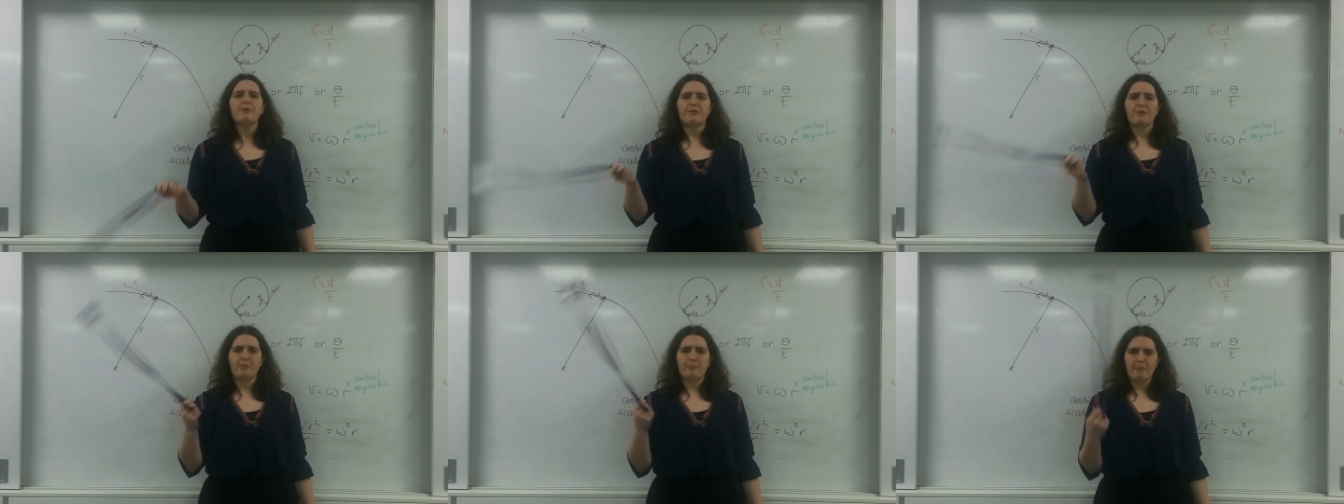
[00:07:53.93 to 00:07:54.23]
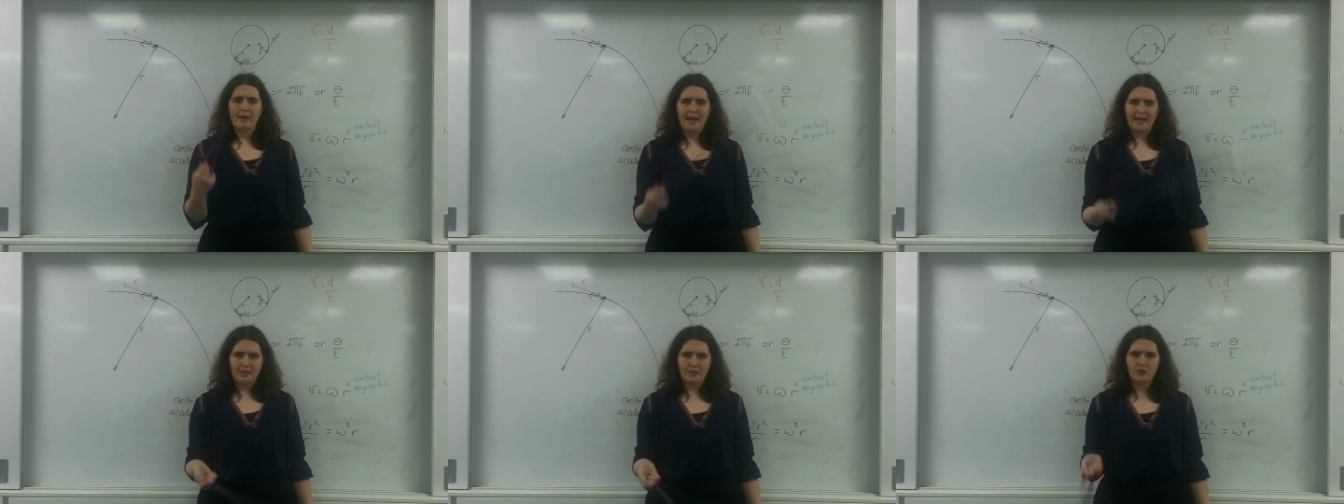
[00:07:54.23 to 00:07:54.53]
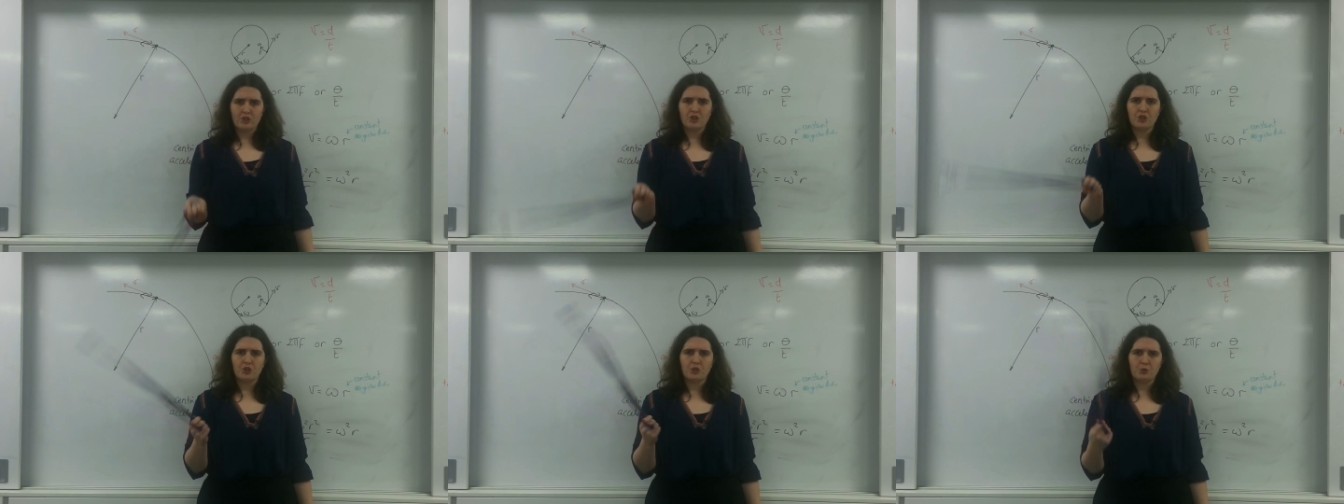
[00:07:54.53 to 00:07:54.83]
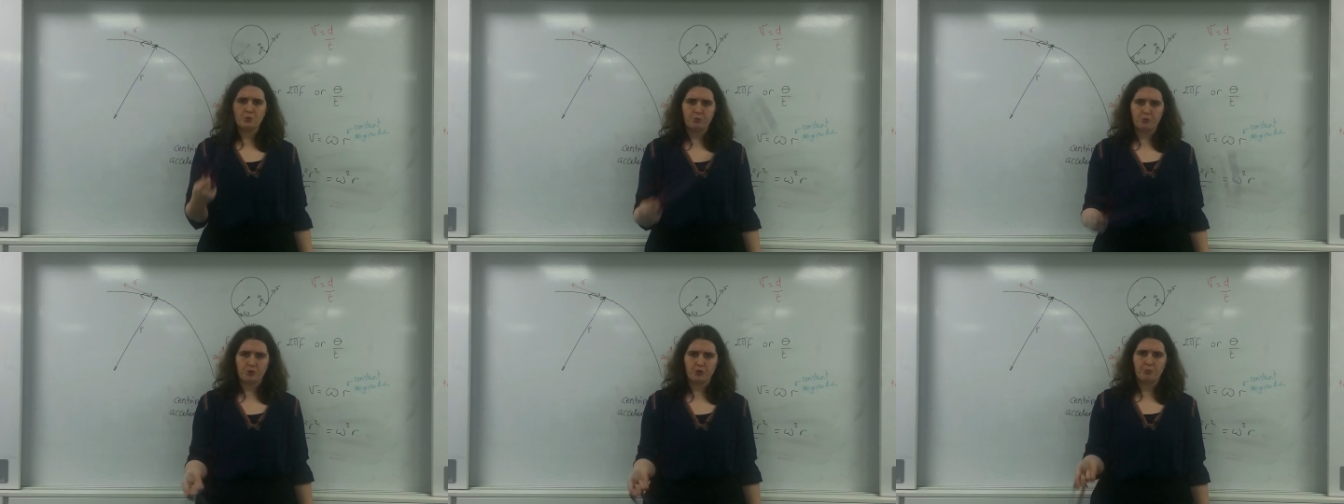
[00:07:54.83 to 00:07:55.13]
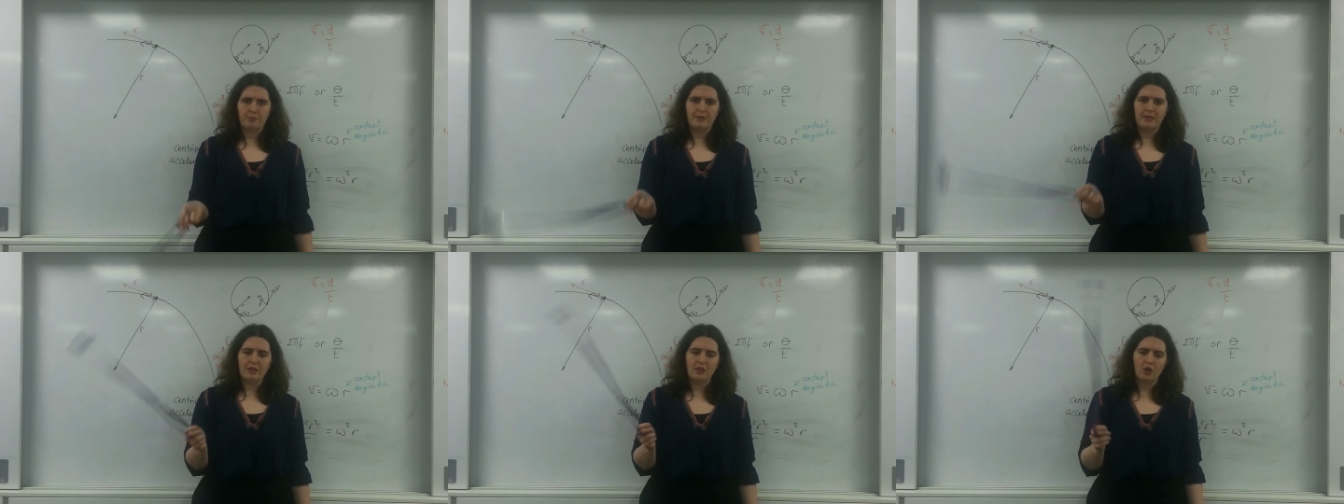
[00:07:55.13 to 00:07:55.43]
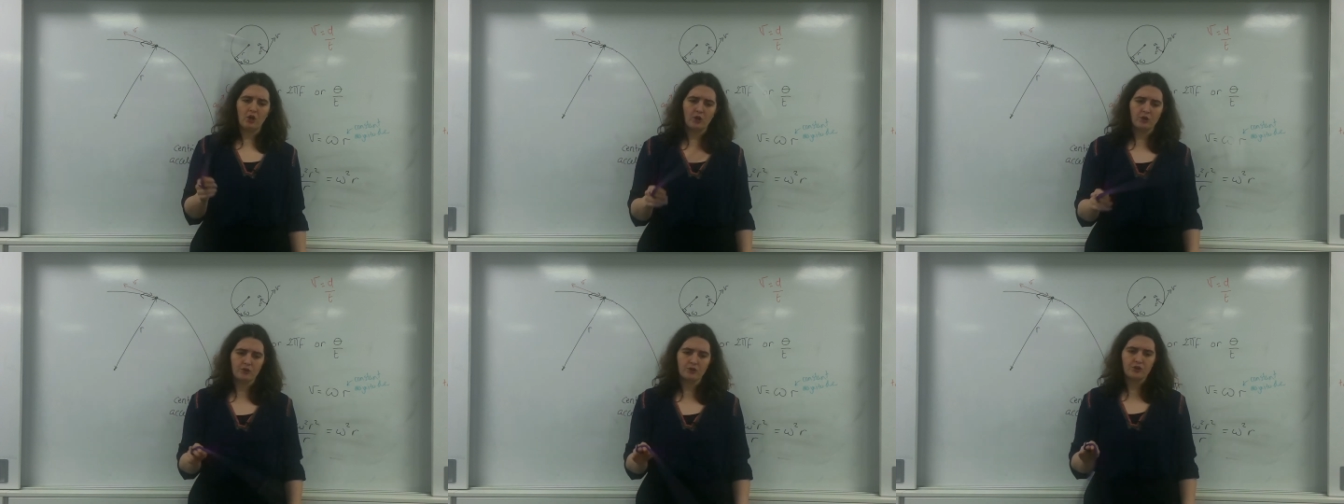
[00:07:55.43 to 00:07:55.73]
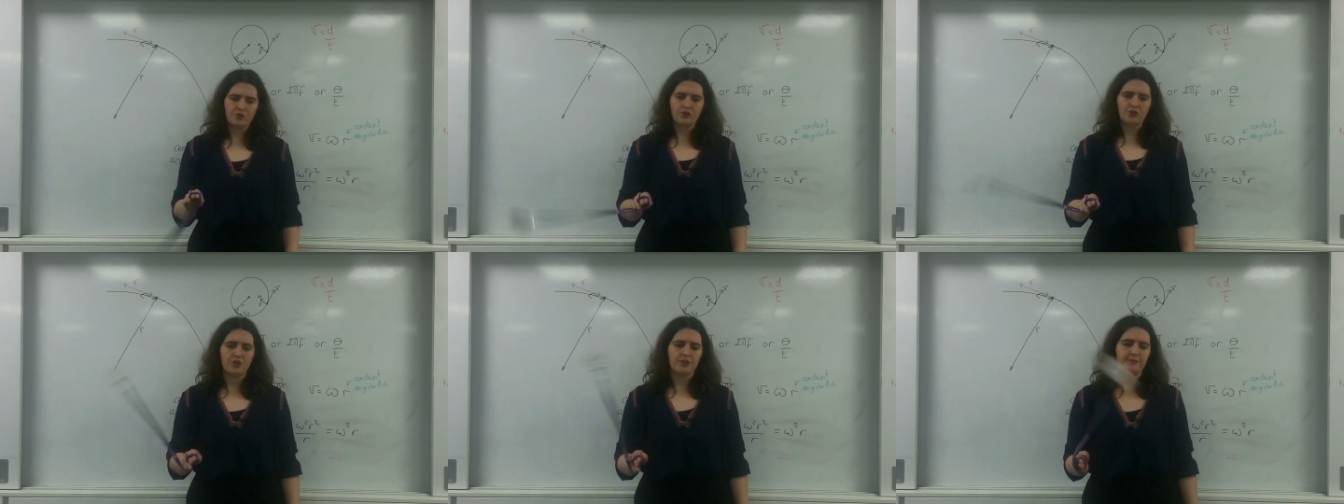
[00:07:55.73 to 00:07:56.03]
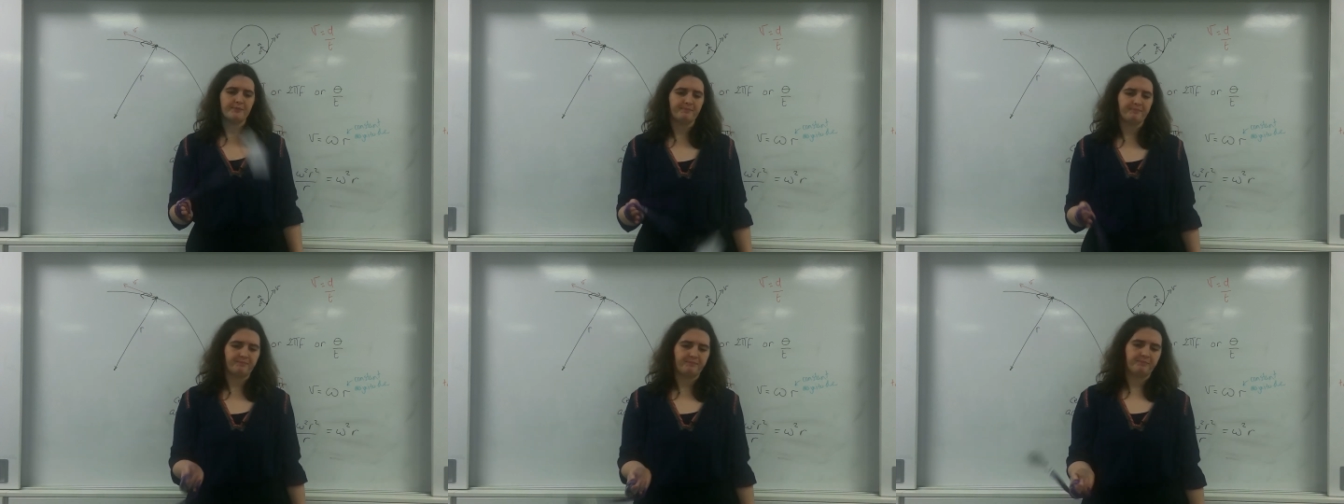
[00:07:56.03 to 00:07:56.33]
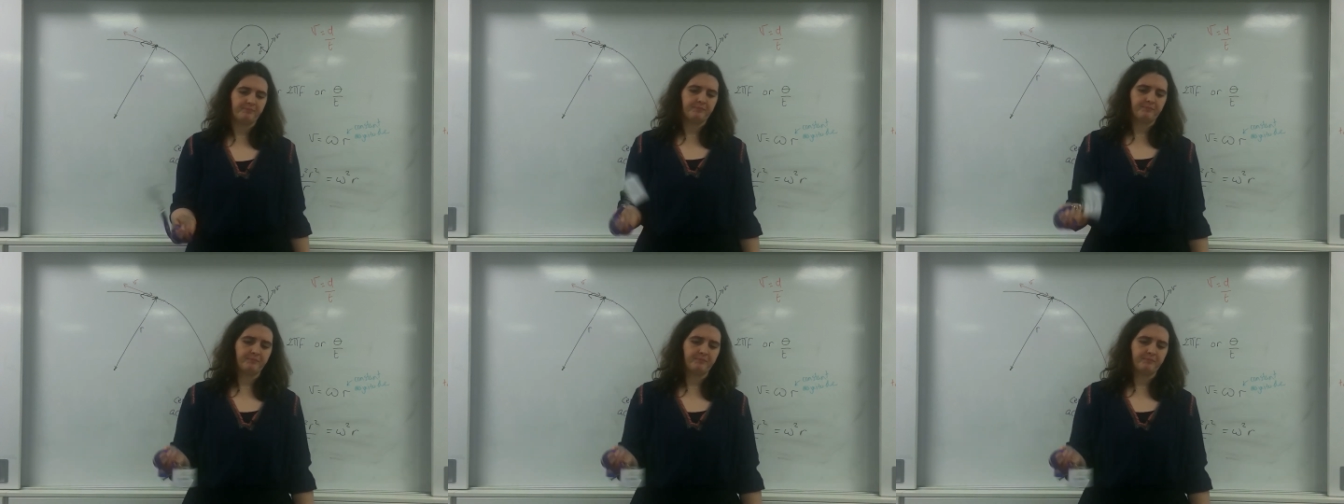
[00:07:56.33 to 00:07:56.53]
but the magnitude would be constant.